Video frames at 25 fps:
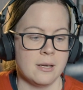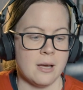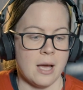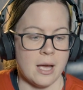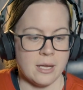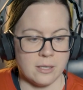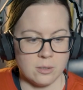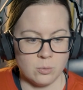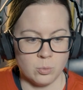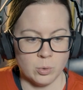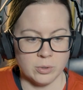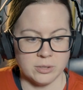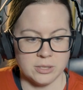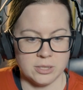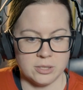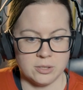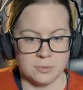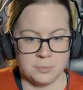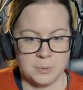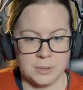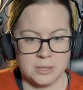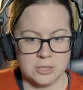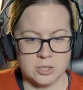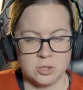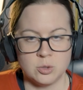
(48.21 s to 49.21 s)
I didn't want it to
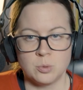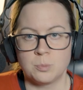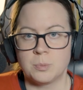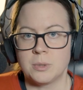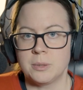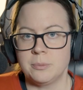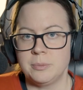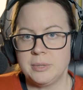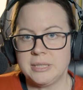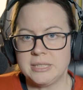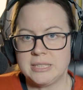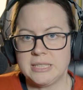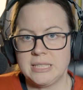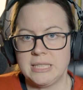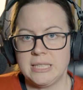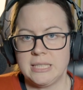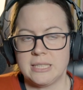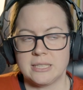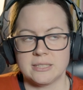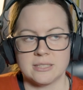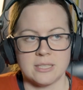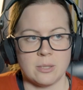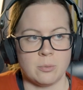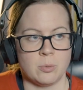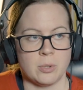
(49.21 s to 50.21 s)
be super busy
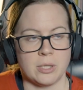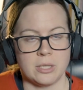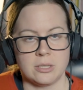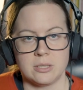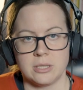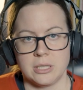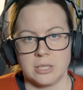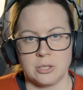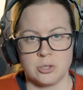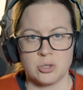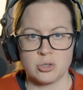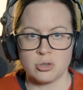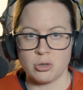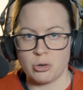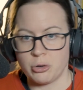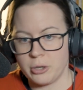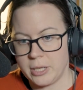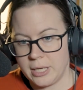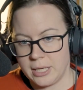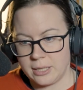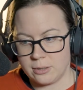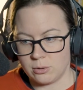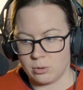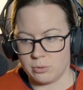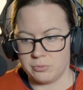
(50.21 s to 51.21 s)
because I wanted to enjoy
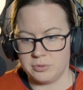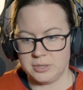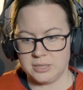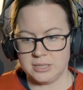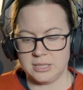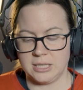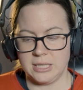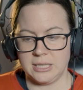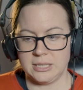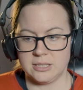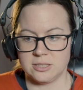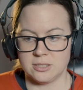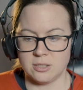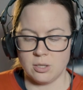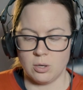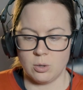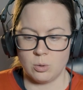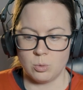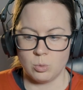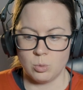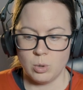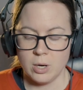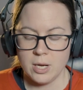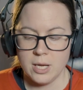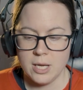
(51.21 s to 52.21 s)
it obviously,
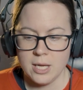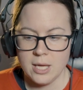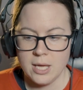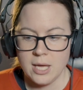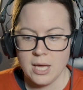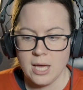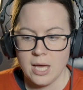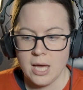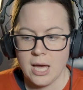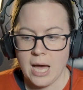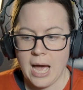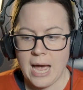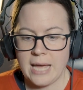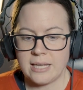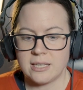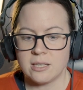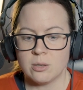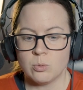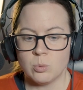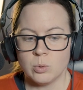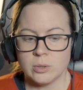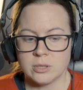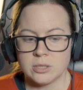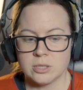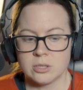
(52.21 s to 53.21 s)
so I
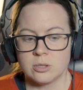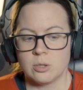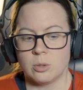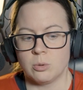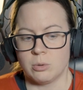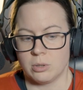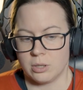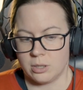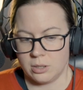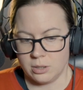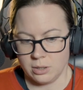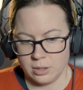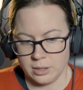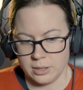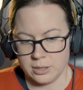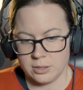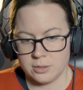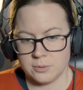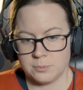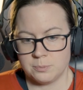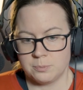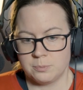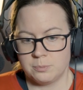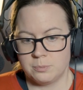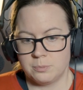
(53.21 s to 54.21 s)
didn't want to go
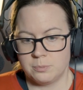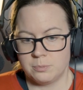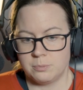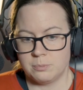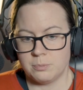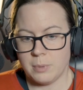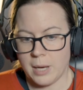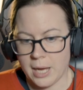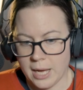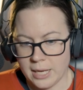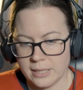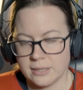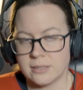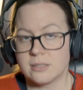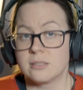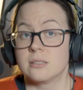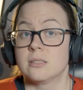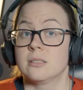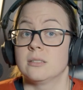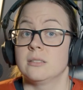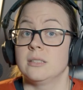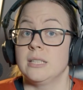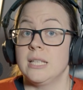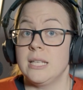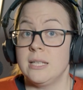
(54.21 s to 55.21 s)
earlier,
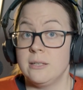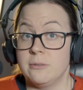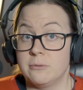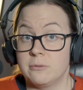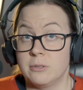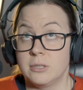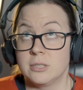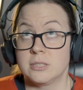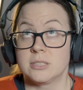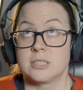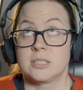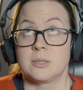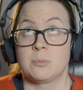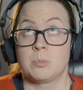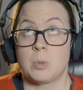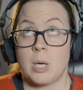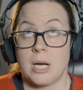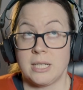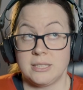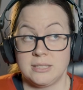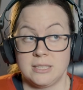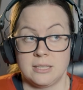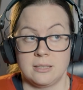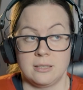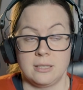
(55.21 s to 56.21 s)
but even
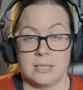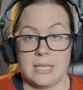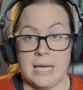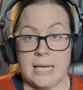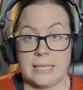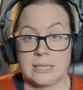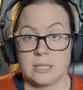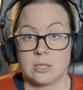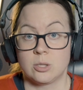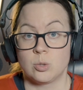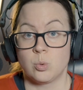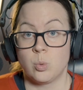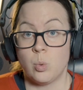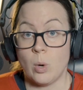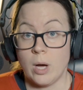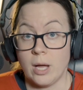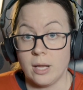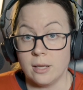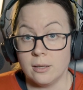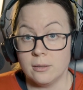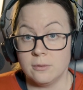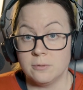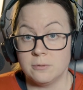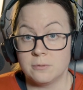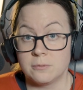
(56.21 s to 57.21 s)
surprisingly at
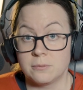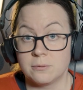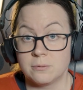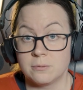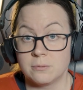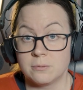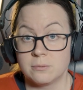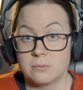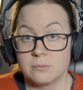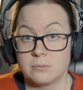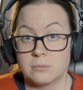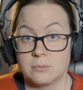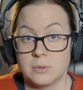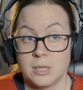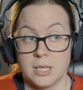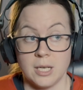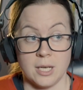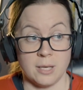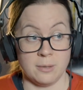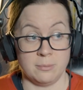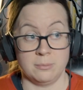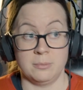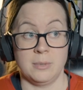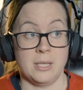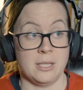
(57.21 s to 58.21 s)
12,
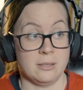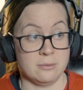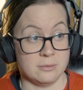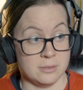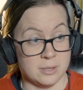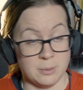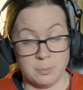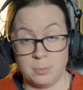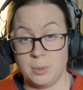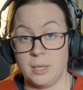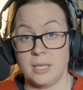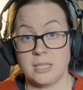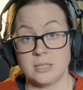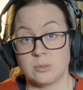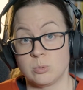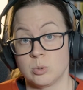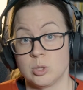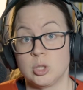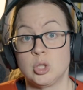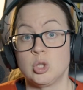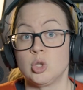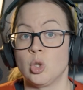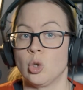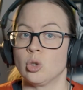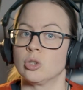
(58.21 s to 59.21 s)
um, the place
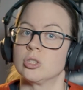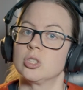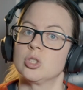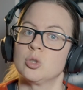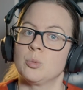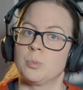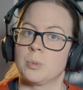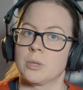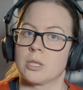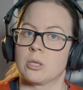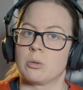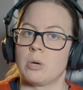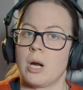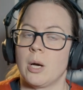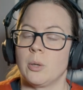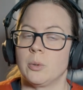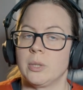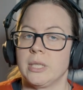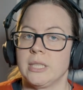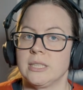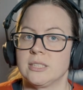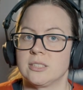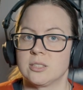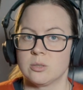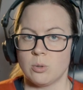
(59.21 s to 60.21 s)
was not super crowded.